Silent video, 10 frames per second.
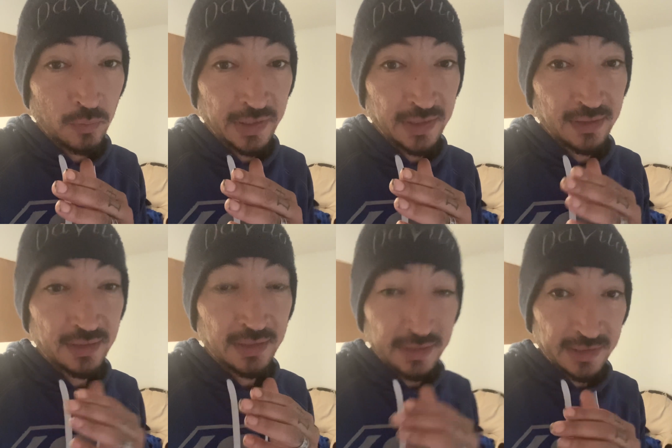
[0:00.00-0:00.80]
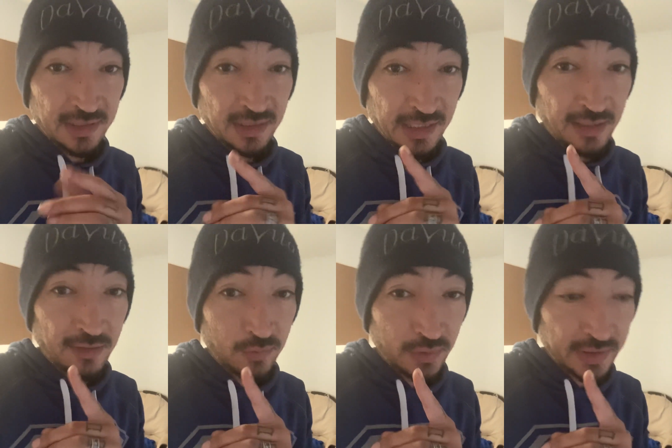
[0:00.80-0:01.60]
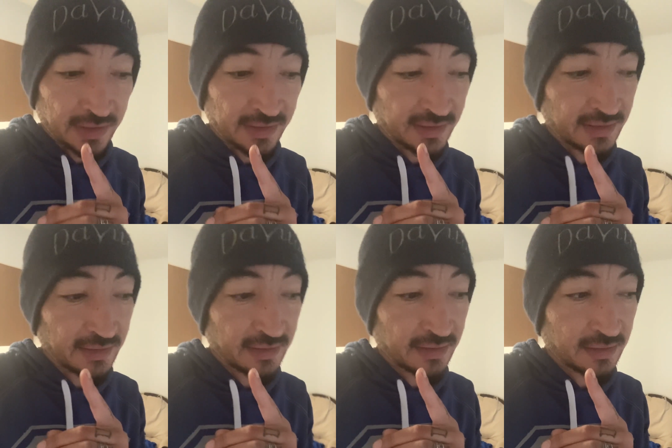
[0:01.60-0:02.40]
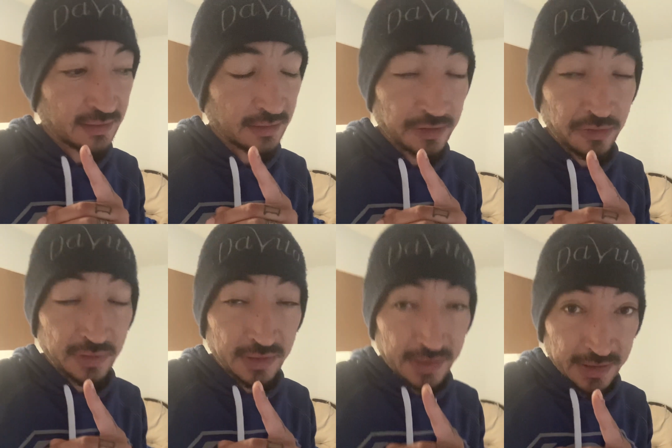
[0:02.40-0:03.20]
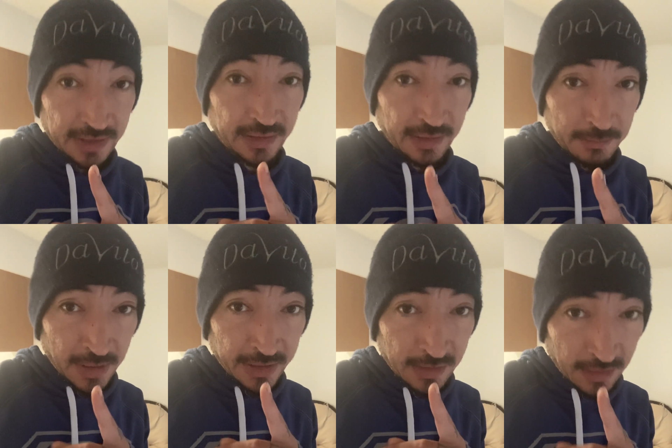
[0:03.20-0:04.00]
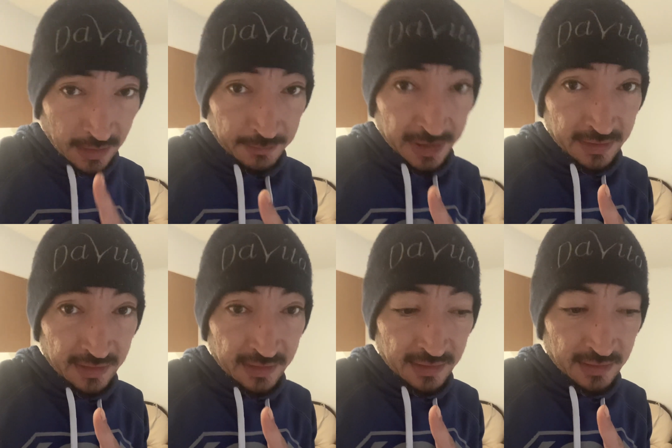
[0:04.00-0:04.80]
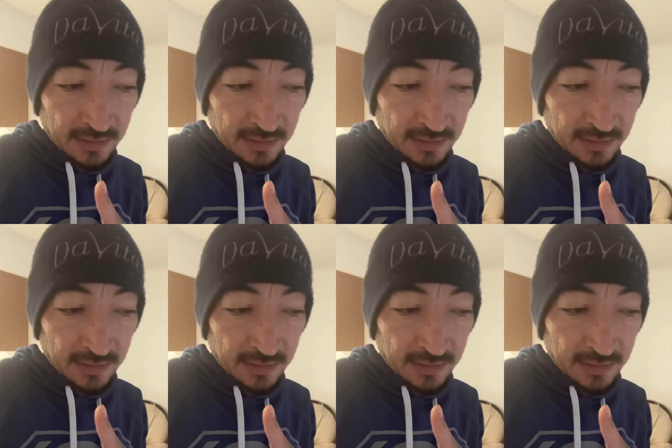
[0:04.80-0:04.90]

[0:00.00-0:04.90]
With this cloud of witnesses, and you can see it in my comments.